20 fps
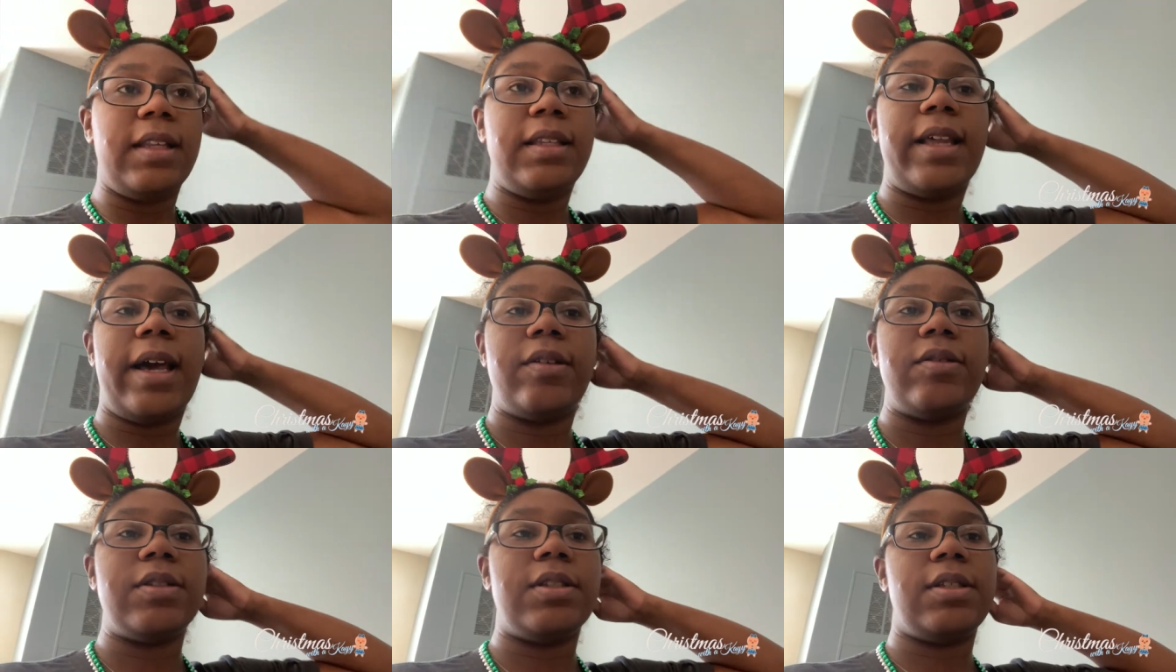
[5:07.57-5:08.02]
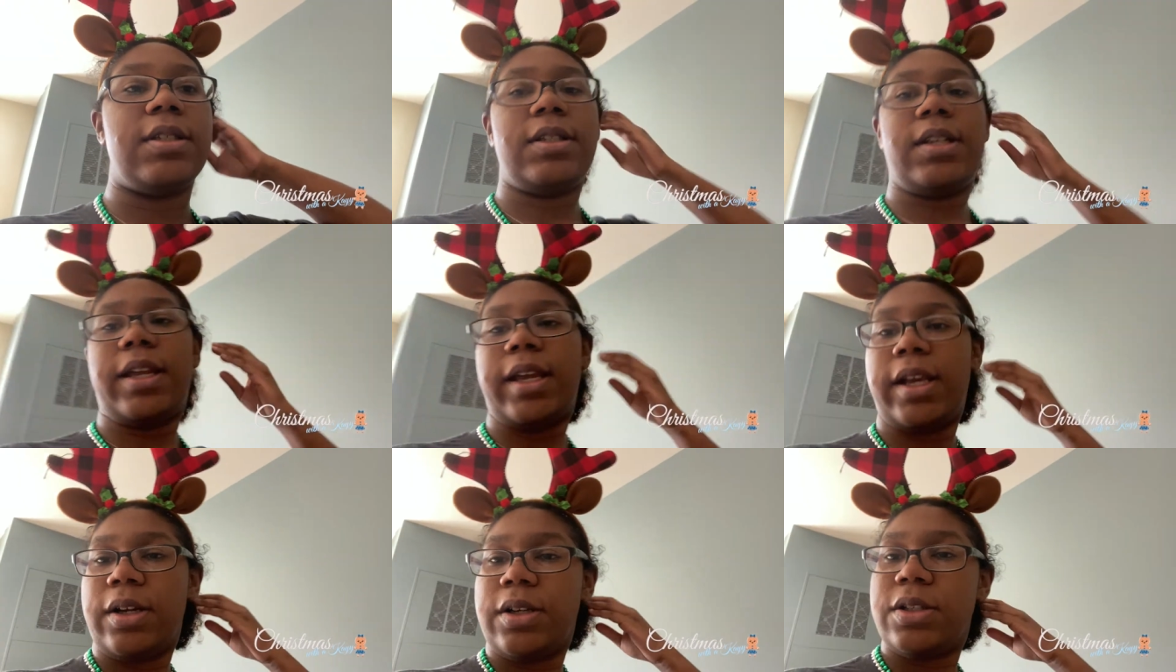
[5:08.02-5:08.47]

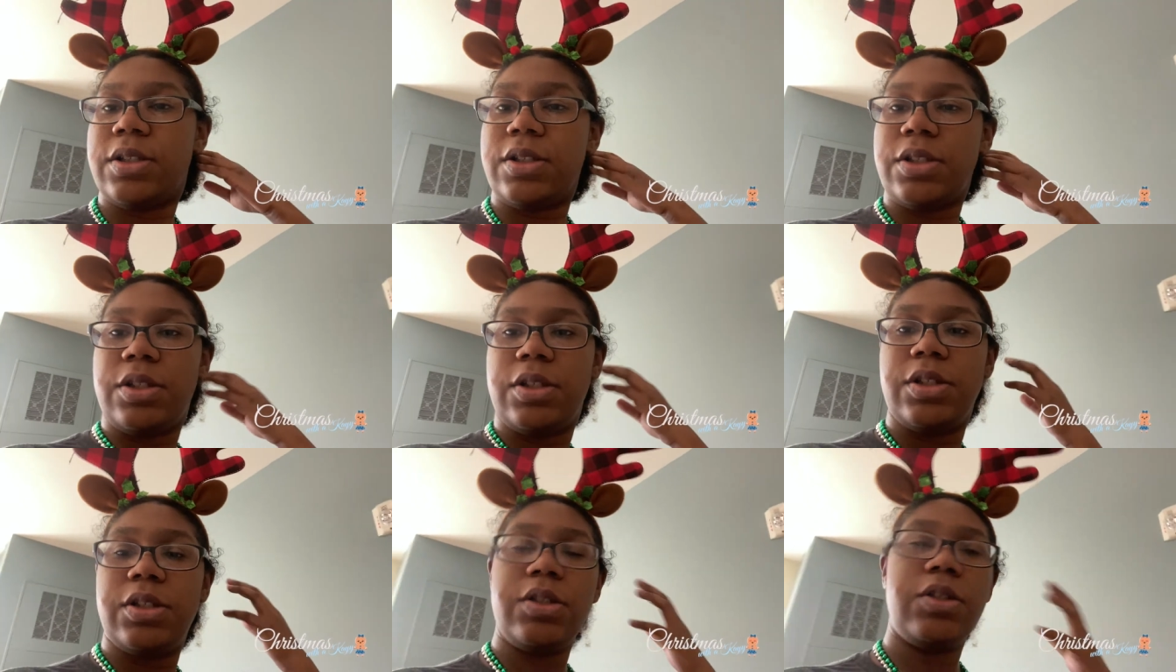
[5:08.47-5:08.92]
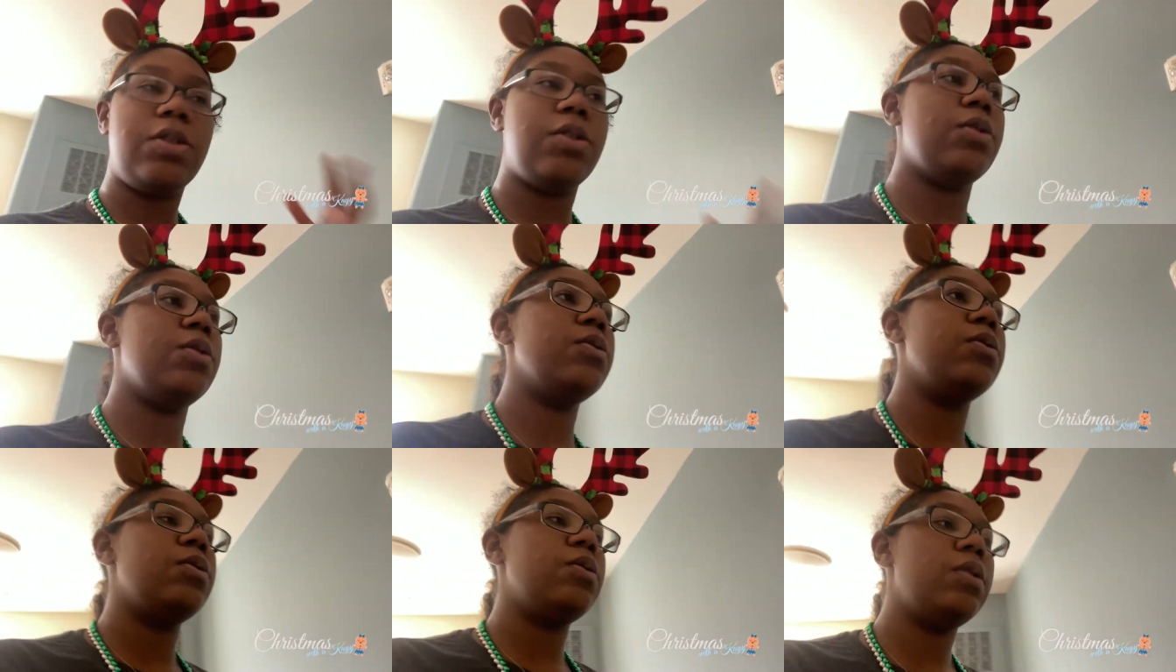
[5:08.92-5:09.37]
downstairs
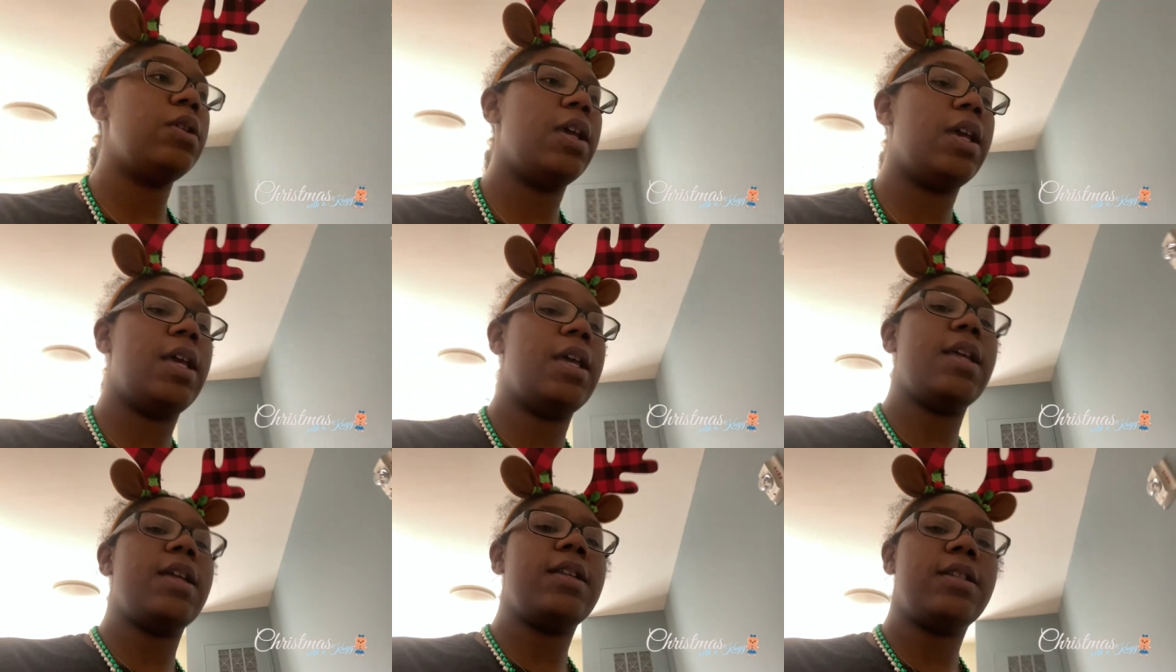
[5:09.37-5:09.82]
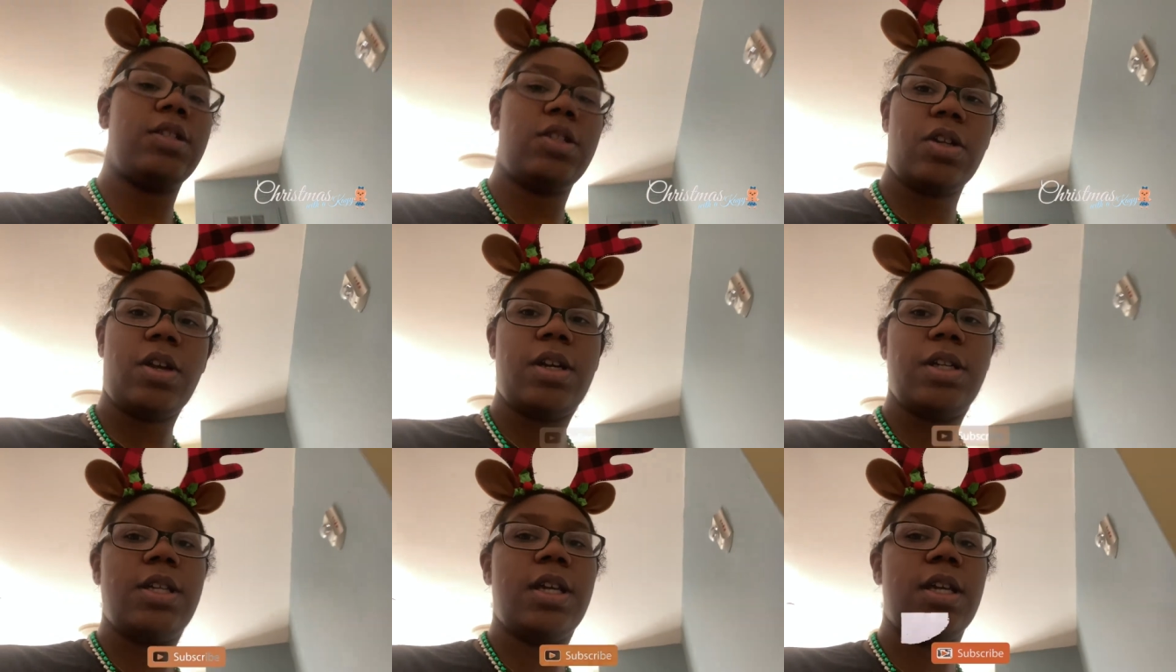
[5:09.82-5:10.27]
soon and
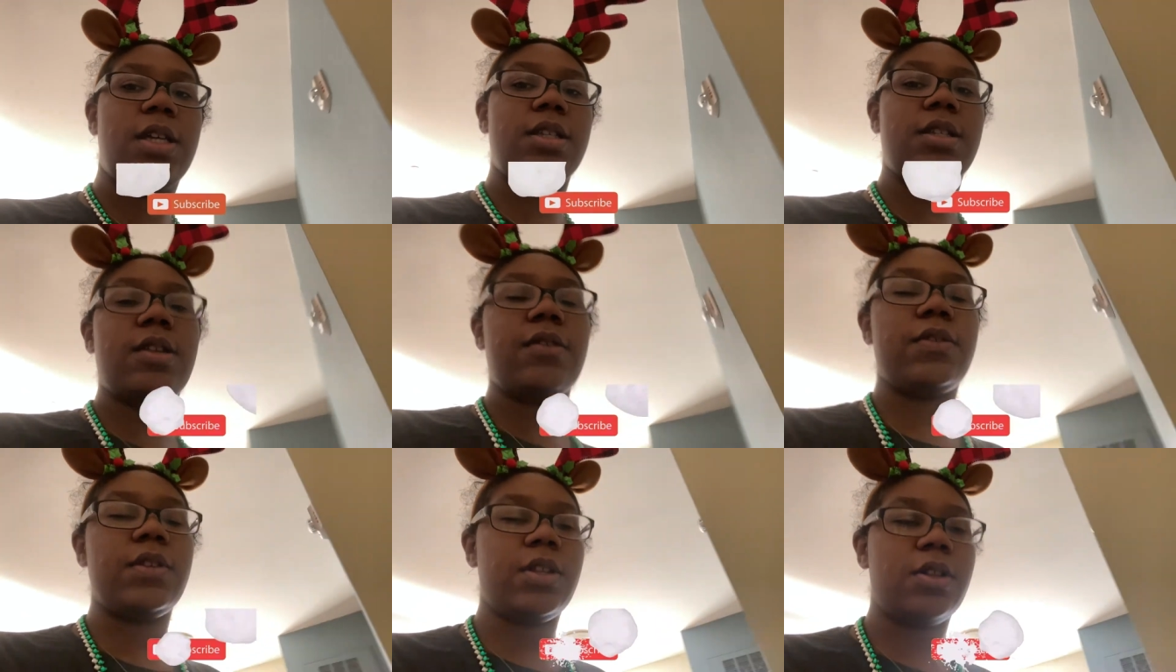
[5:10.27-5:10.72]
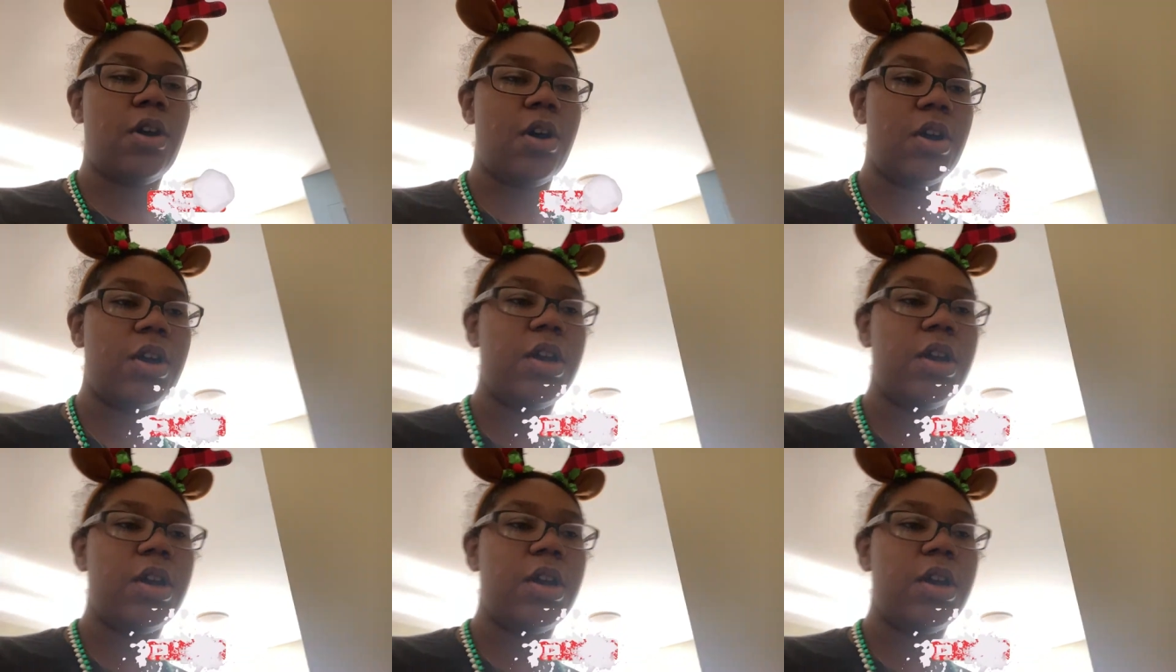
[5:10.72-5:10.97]
start taking stuff to the car,